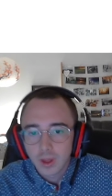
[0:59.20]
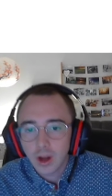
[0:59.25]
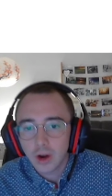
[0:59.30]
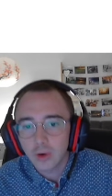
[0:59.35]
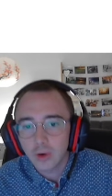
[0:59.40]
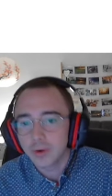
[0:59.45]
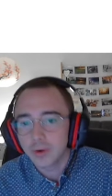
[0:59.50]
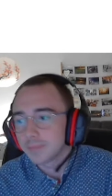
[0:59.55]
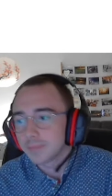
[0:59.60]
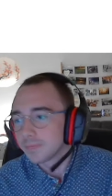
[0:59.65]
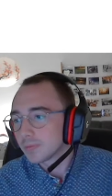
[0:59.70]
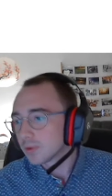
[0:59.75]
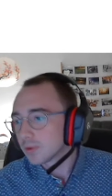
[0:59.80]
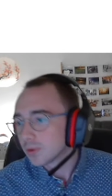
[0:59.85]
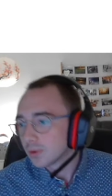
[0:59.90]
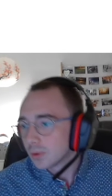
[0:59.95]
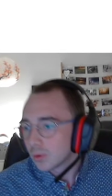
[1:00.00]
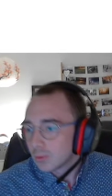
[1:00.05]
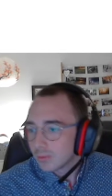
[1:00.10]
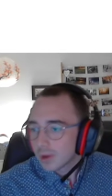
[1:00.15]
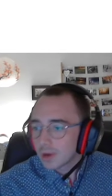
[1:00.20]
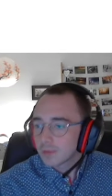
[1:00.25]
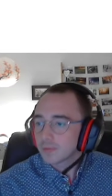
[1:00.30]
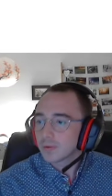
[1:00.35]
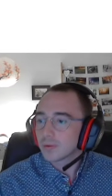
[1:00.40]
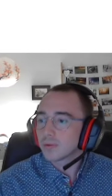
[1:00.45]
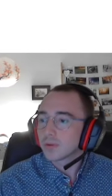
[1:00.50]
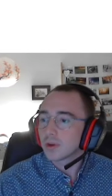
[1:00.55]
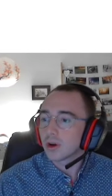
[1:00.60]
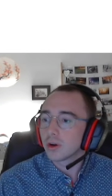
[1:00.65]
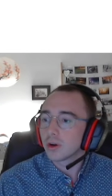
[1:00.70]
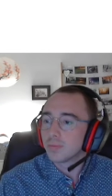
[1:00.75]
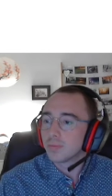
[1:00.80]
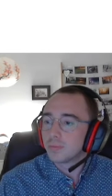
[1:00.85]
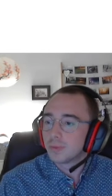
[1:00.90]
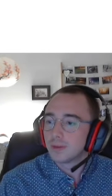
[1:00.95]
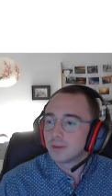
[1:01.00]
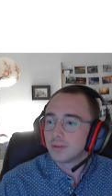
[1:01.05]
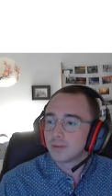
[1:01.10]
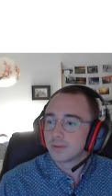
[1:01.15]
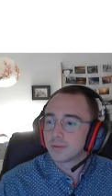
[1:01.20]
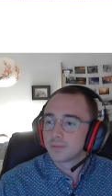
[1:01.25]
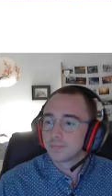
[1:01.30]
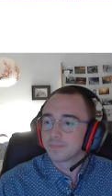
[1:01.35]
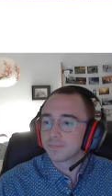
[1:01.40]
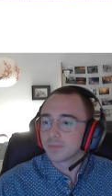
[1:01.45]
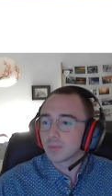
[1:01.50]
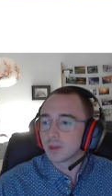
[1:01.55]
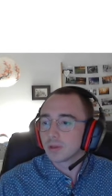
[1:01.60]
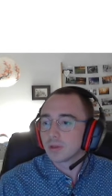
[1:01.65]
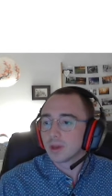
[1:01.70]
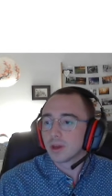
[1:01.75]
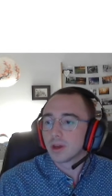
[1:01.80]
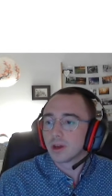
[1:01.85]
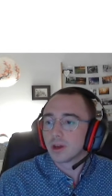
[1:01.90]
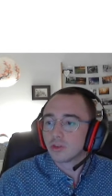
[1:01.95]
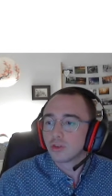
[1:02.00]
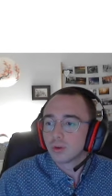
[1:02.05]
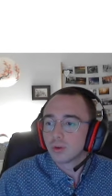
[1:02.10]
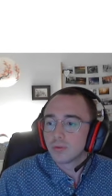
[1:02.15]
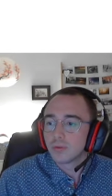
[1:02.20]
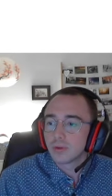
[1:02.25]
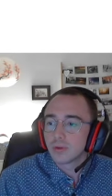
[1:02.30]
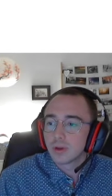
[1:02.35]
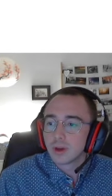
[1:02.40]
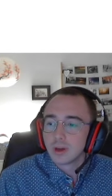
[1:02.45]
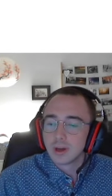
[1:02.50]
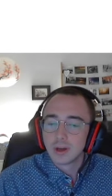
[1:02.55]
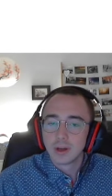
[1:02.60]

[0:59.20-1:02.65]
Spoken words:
All right, so my first art piece that I chose.